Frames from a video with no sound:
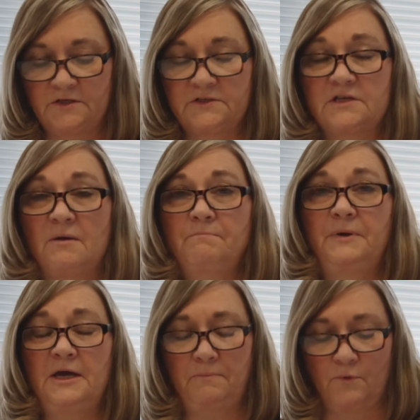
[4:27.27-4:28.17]
Some
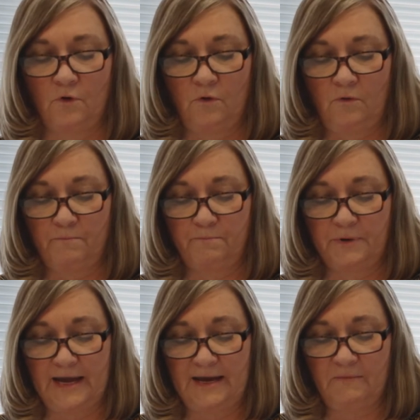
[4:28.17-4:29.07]
people
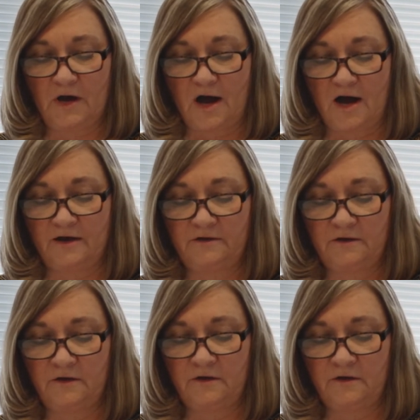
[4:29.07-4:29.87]
blame God